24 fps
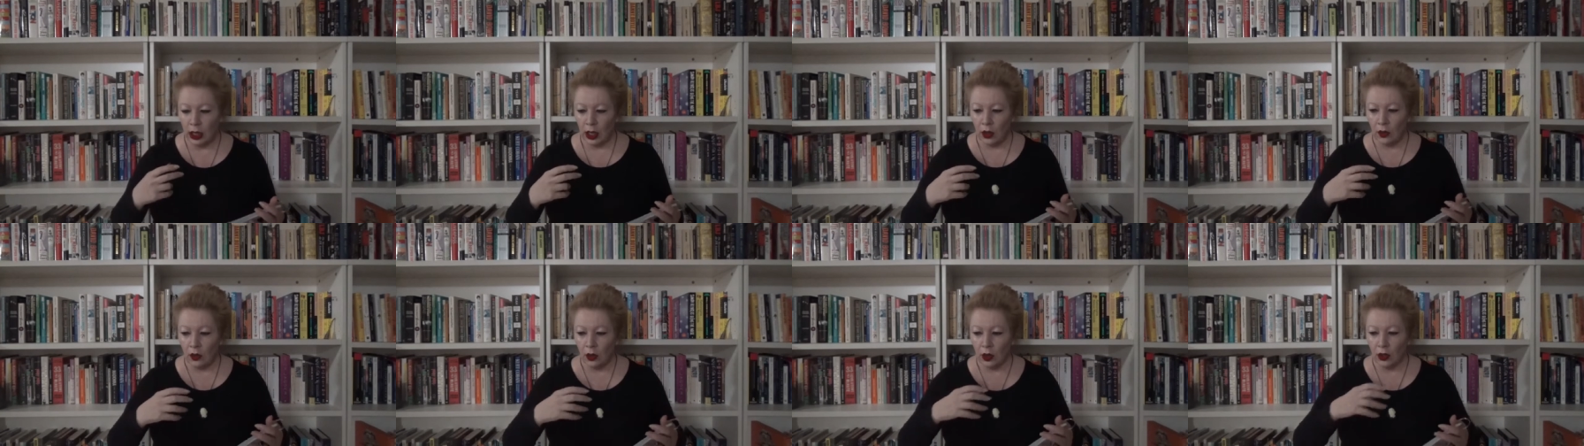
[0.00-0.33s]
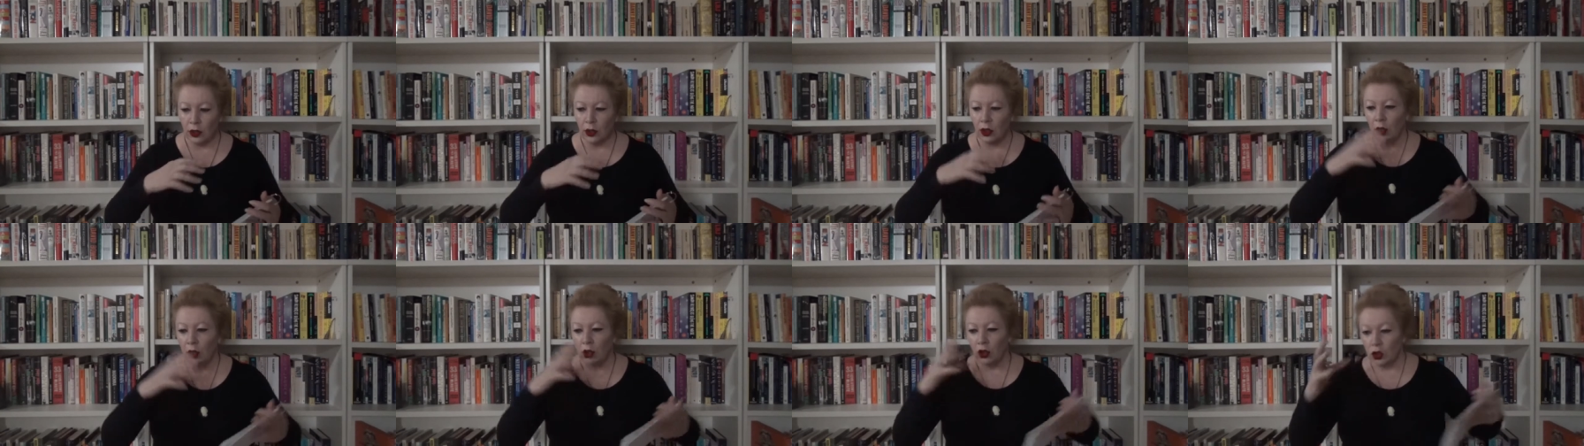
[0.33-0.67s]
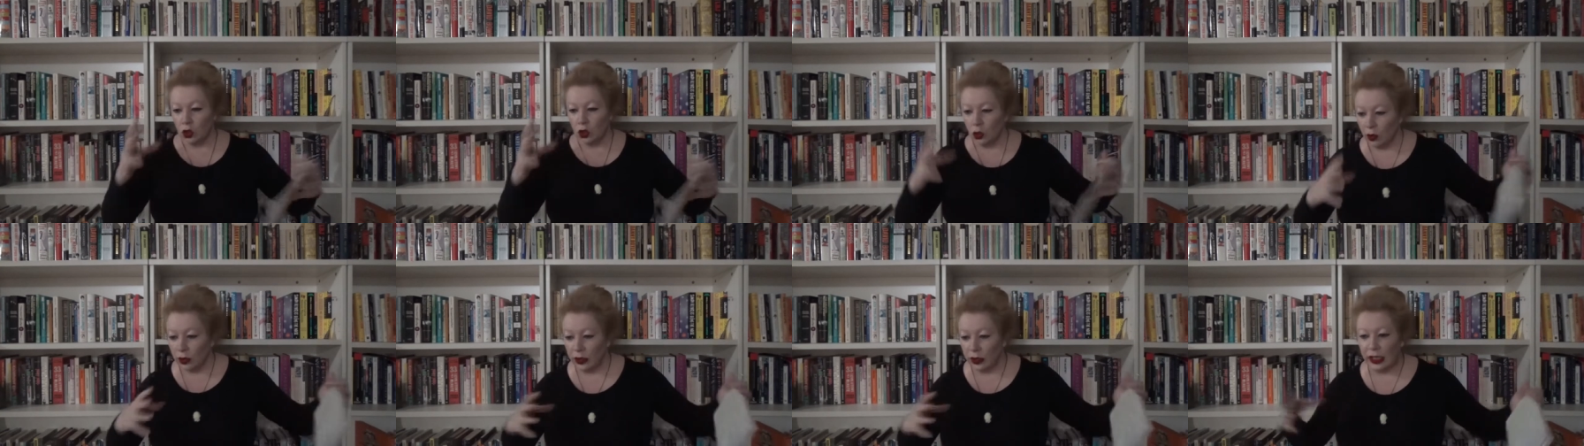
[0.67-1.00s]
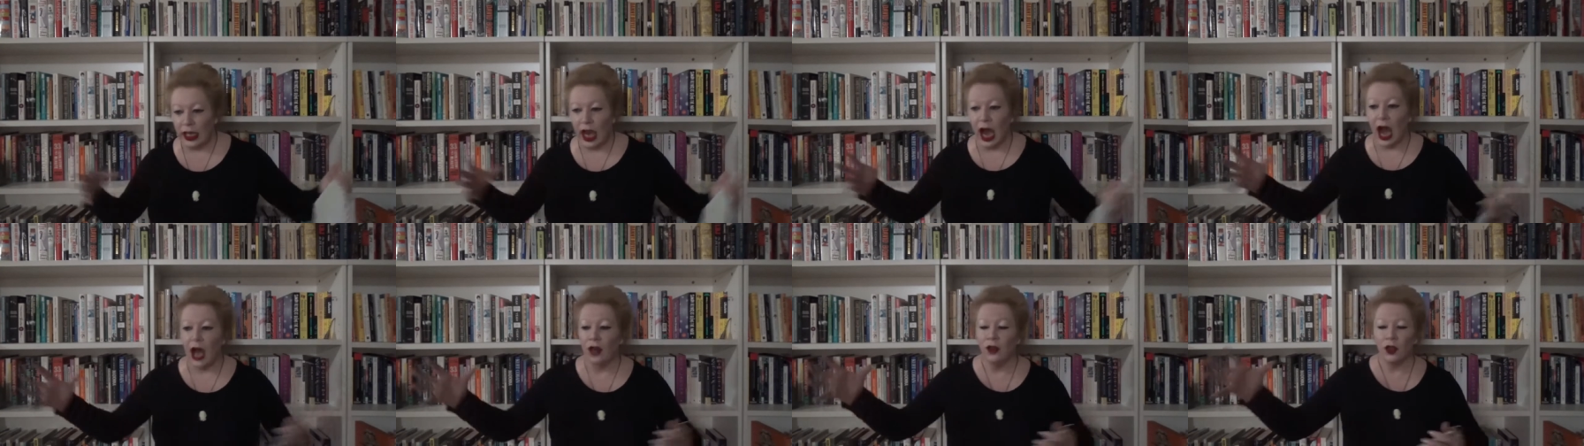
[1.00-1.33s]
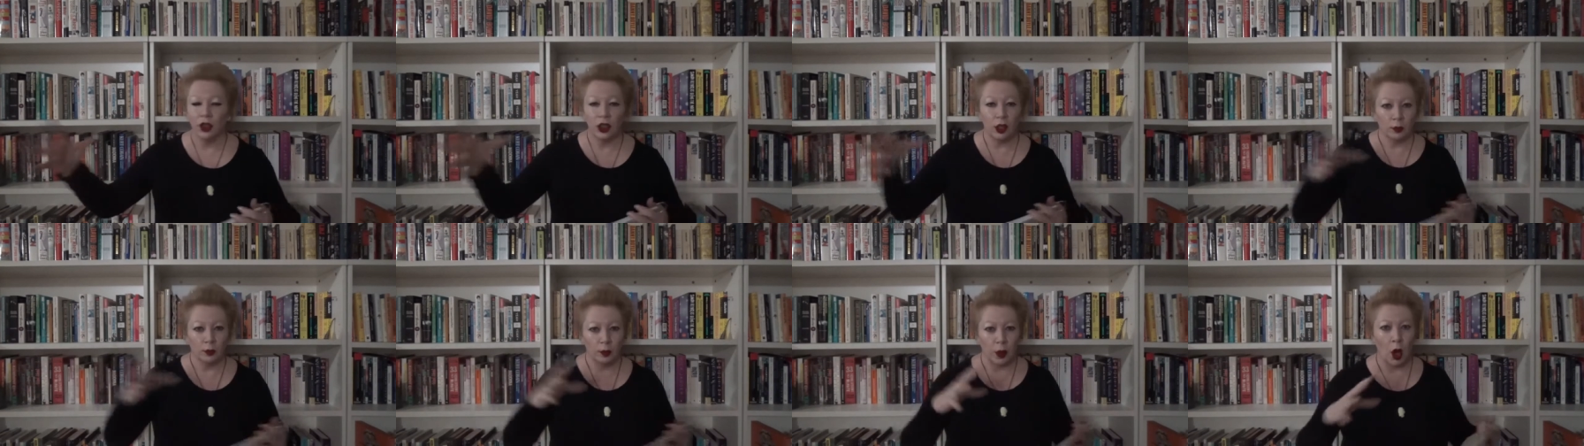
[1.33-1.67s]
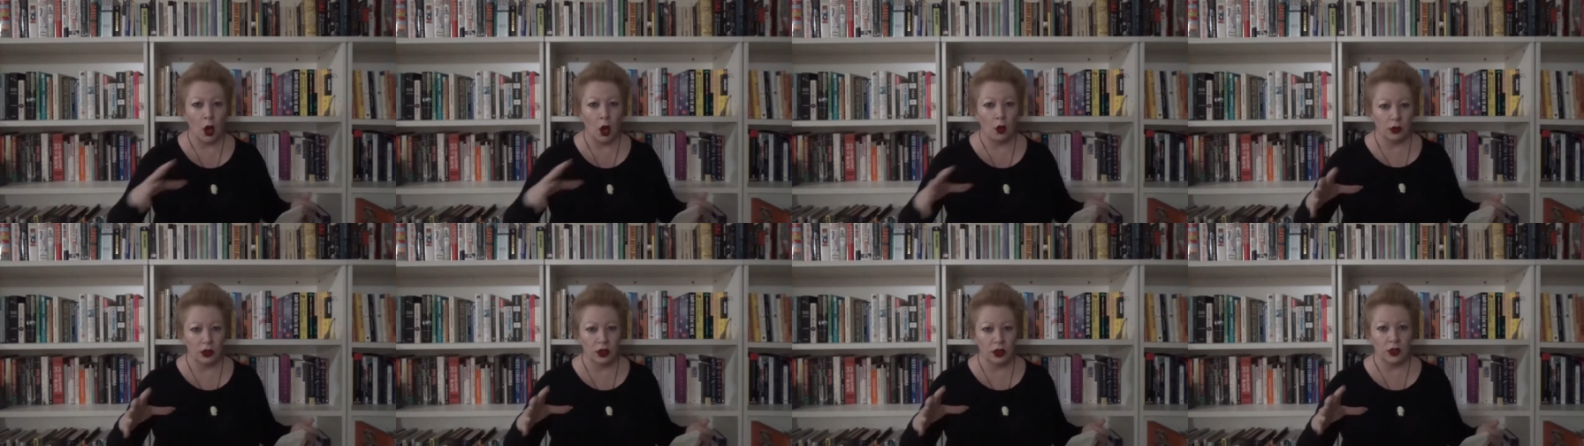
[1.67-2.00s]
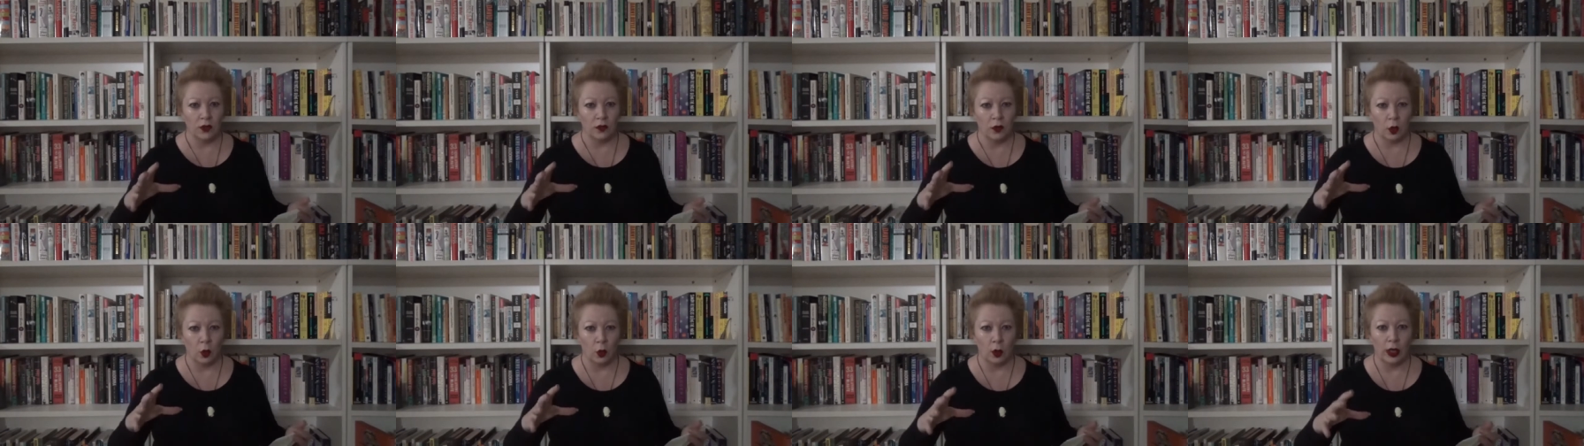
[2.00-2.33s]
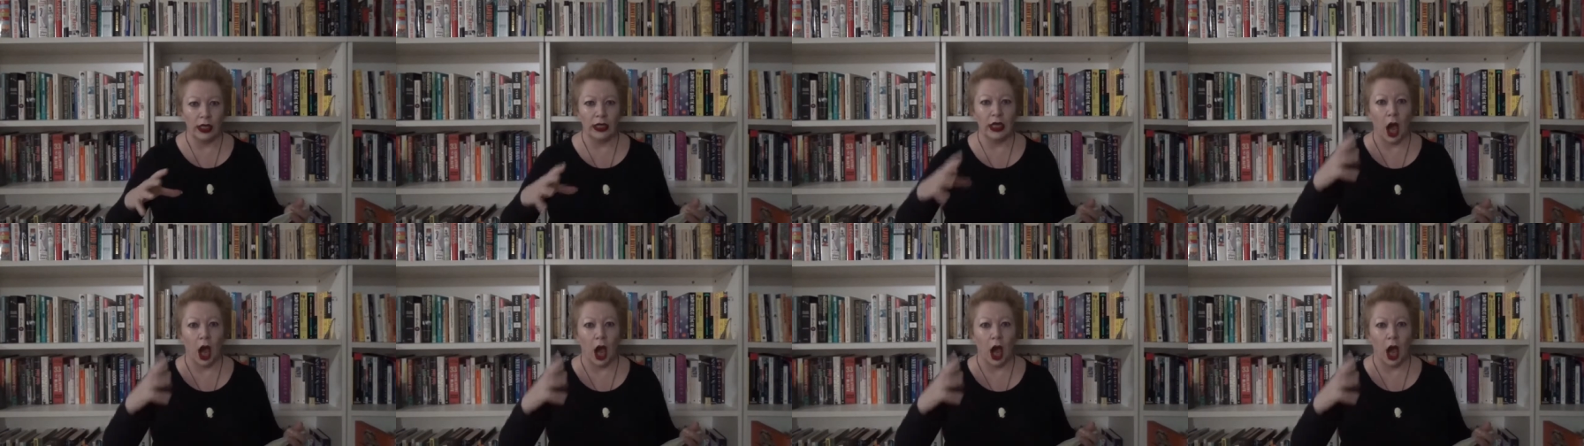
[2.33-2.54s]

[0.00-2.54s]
that during the other components of the week,